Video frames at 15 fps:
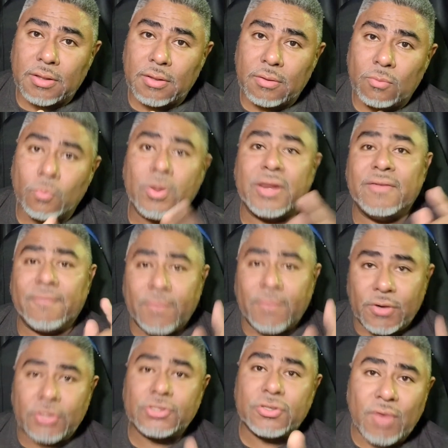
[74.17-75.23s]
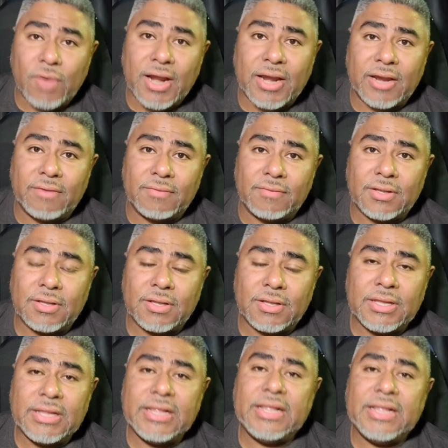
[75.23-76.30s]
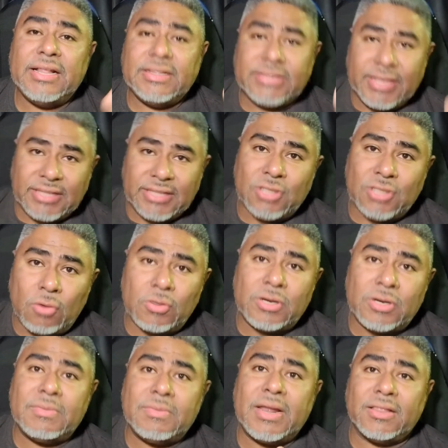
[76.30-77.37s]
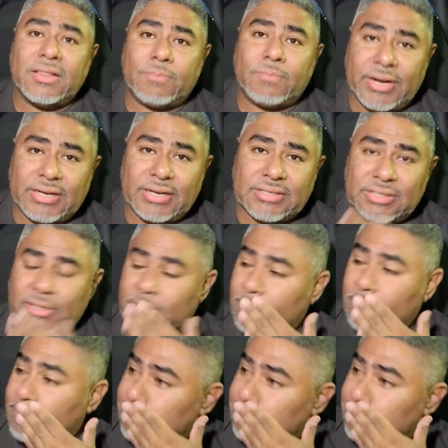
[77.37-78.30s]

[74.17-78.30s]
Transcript: when he first arrived, they told him not to break the seal.